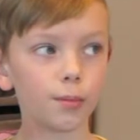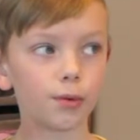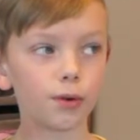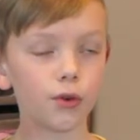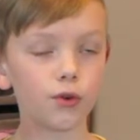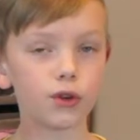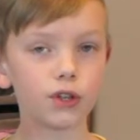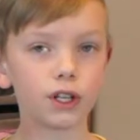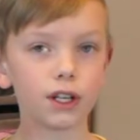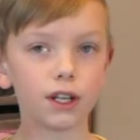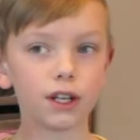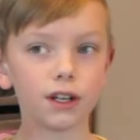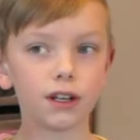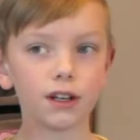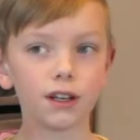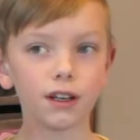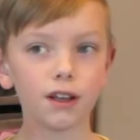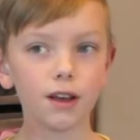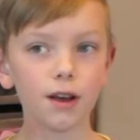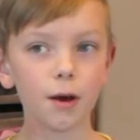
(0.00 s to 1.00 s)

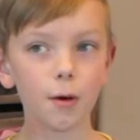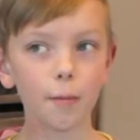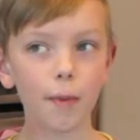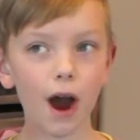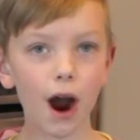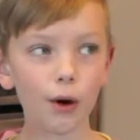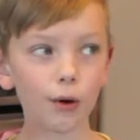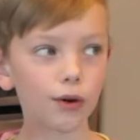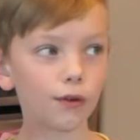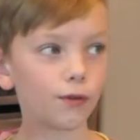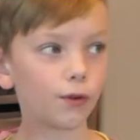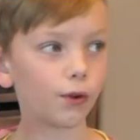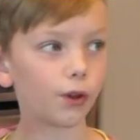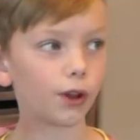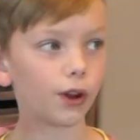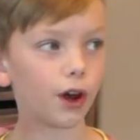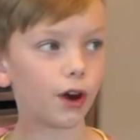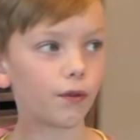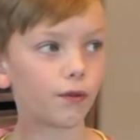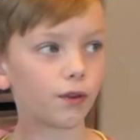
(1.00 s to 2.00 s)
protein powerful
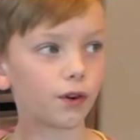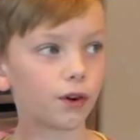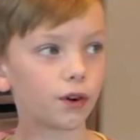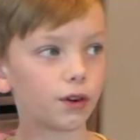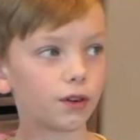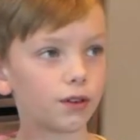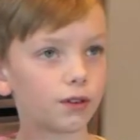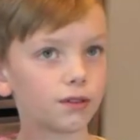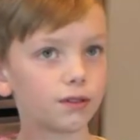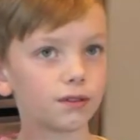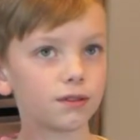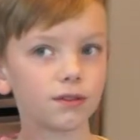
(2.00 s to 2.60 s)
enough or